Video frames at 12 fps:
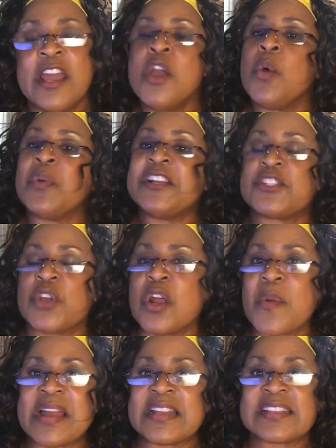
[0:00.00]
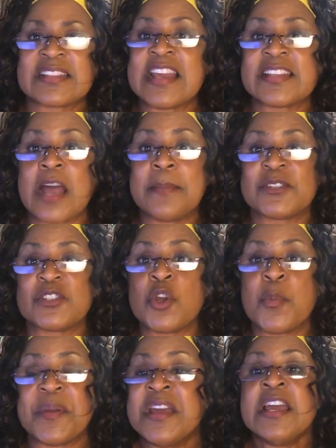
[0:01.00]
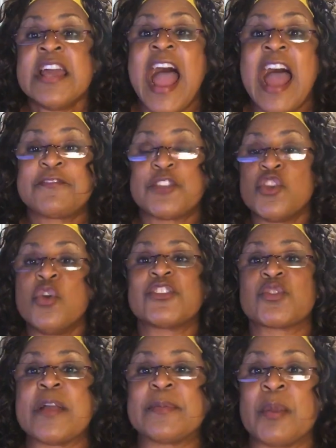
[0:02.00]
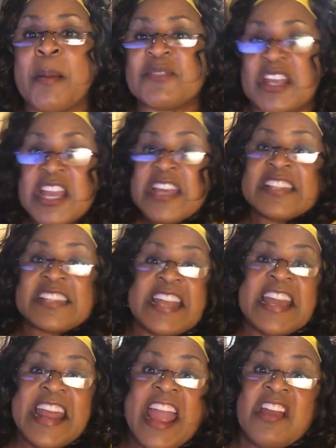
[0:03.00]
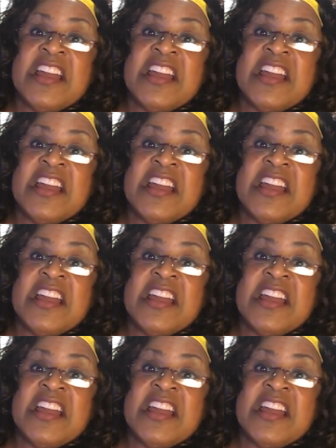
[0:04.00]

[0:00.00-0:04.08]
When he turn around and say something stupid after you and tripped up, he said, see there.